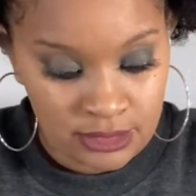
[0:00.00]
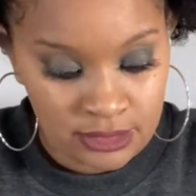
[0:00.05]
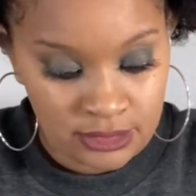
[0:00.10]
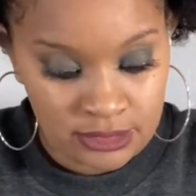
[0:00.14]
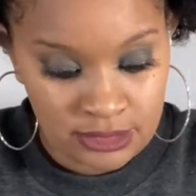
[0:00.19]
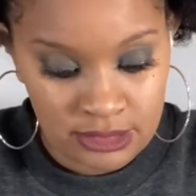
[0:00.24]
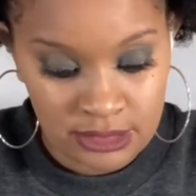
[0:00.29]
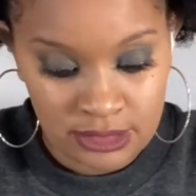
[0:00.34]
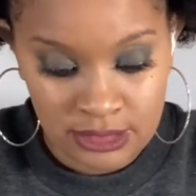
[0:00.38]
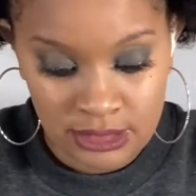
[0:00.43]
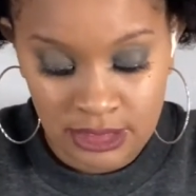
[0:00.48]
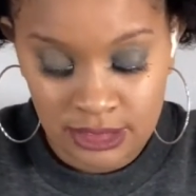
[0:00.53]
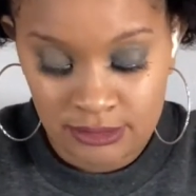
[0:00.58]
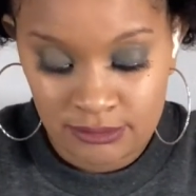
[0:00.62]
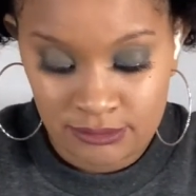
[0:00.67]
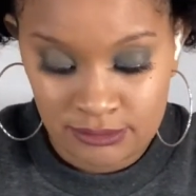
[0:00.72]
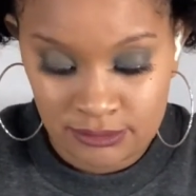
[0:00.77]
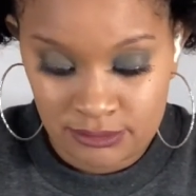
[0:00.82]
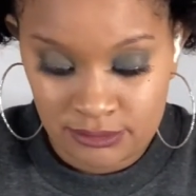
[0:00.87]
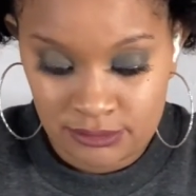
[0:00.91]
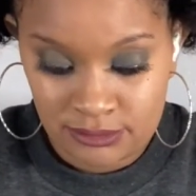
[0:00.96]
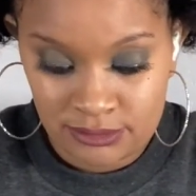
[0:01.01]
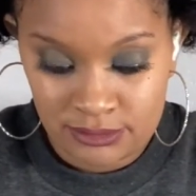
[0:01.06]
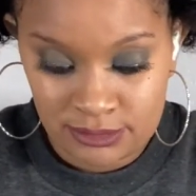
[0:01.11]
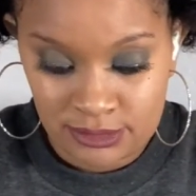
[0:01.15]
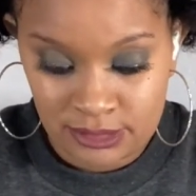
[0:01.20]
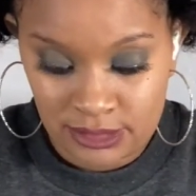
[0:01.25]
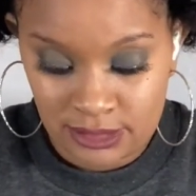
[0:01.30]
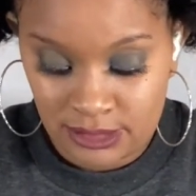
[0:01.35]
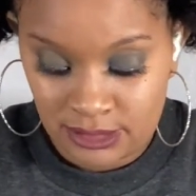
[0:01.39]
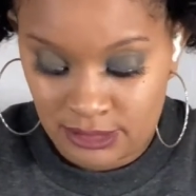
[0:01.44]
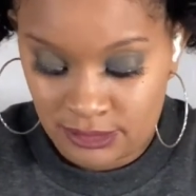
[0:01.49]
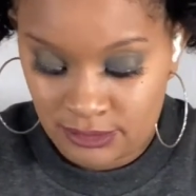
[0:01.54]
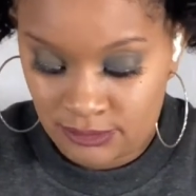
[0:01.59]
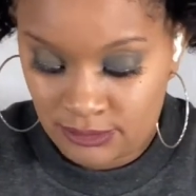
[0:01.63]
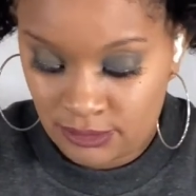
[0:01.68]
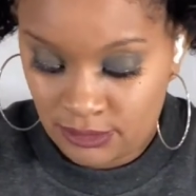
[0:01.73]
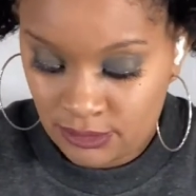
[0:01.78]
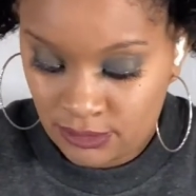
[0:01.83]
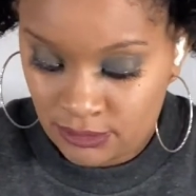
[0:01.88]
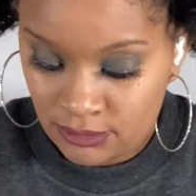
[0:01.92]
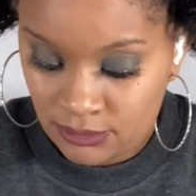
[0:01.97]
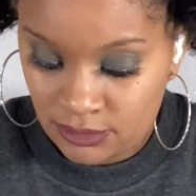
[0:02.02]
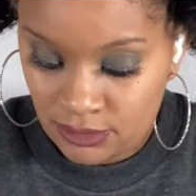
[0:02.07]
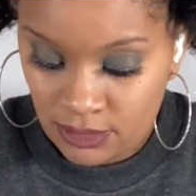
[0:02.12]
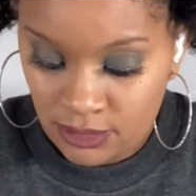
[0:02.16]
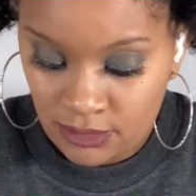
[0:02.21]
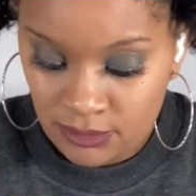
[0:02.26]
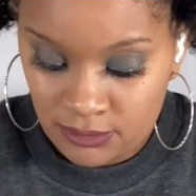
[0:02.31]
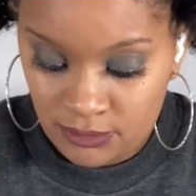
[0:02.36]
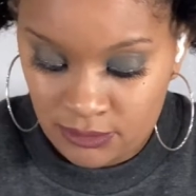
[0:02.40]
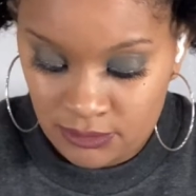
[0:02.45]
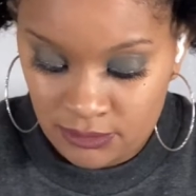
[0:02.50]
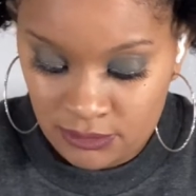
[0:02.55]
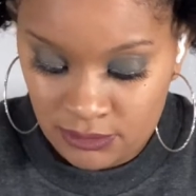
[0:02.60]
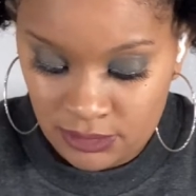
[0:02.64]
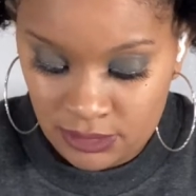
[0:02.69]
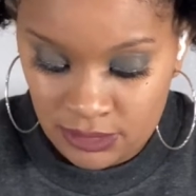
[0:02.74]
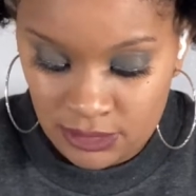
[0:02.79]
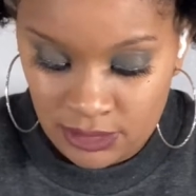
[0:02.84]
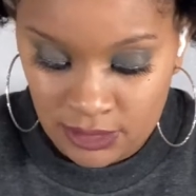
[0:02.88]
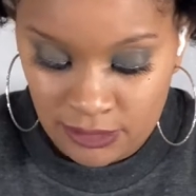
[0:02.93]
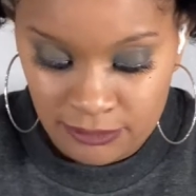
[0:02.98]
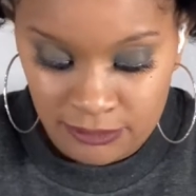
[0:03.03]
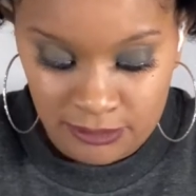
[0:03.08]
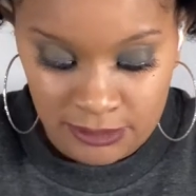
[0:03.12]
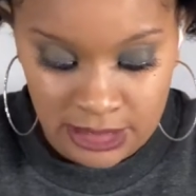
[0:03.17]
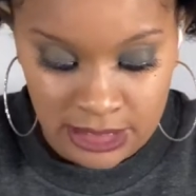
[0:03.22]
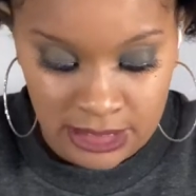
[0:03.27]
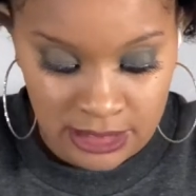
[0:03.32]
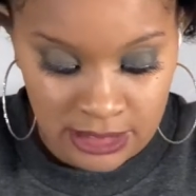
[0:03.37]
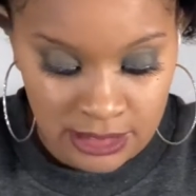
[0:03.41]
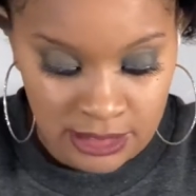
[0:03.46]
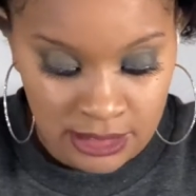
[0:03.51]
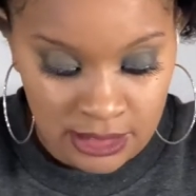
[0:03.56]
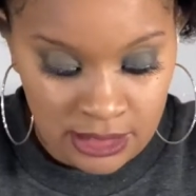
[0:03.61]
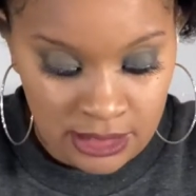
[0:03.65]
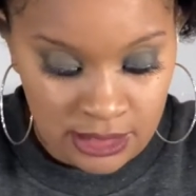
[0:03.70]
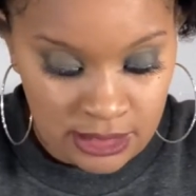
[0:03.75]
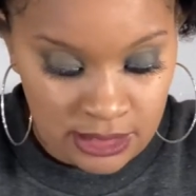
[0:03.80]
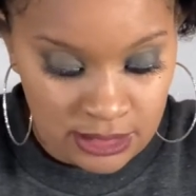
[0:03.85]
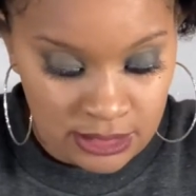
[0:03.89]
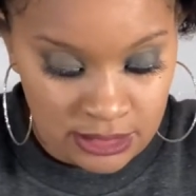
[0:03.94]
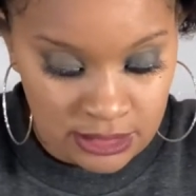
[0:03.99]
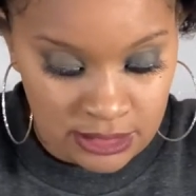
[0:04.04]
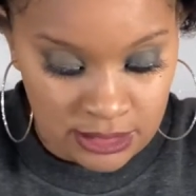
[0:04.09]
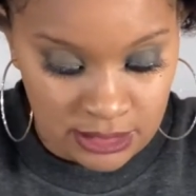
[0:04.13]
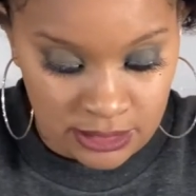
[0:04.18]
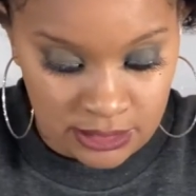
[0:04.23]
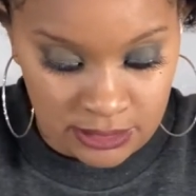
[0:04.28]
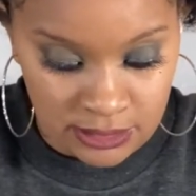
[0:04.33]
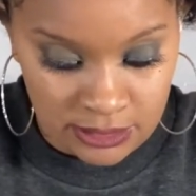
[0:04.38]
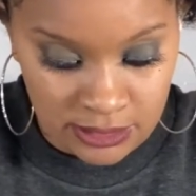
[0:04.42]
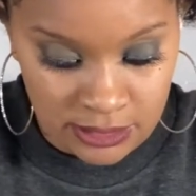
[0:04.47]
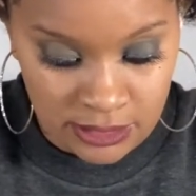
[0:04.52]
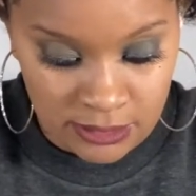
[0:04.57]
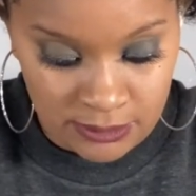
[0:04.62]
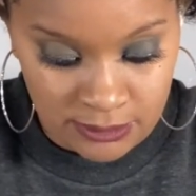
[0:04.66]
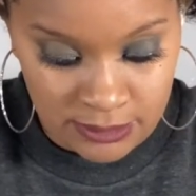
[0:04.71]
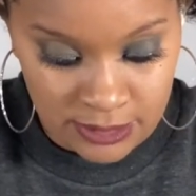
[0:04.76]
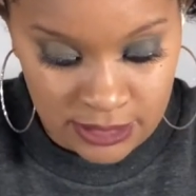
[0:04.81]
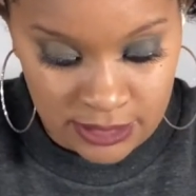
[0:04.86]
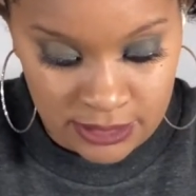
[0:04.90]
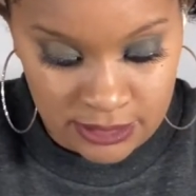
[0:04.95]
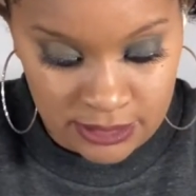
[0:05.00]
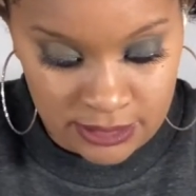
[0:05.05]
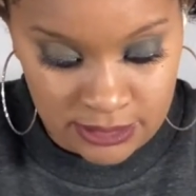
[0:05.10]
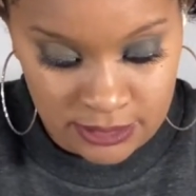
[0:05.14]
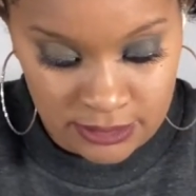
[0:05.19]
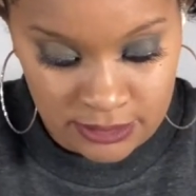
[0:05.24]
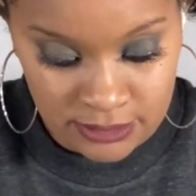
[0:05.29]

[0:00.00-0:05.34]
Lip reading: See that? Oh no, get off me. Did a little better.